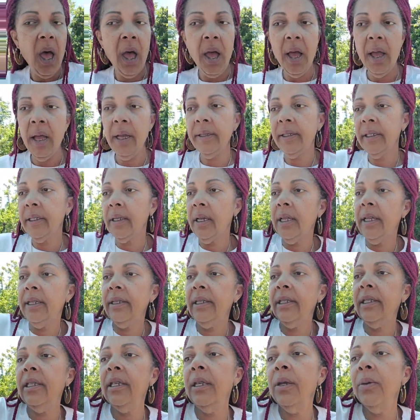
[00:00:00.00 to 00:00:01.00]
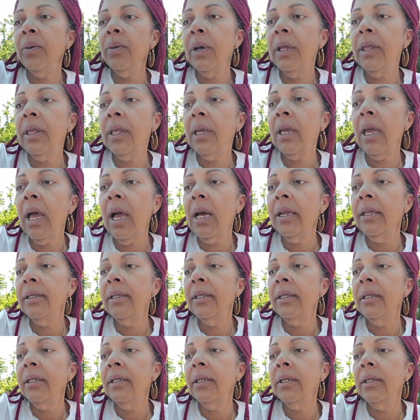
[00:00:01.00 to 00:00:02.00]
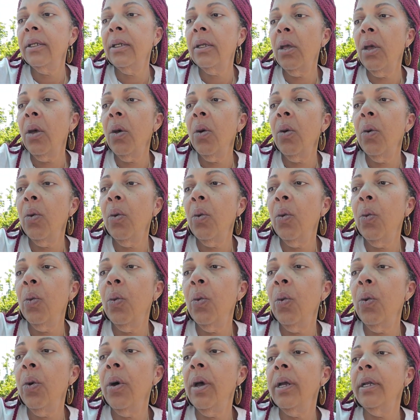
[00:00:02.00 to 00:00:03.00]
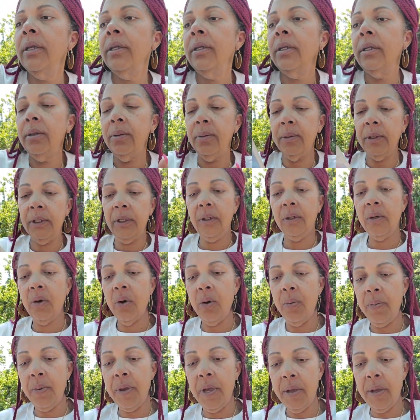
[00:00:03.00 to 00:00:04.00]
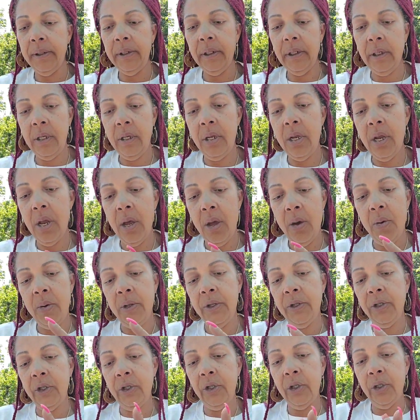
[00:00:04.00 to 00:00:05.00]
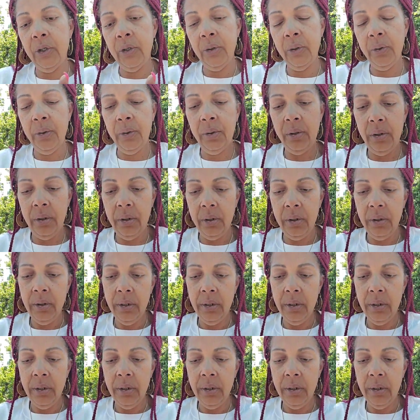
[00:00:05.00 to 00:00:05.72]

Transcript: Also, let's see what the goddesses want my Scorpios to know in June.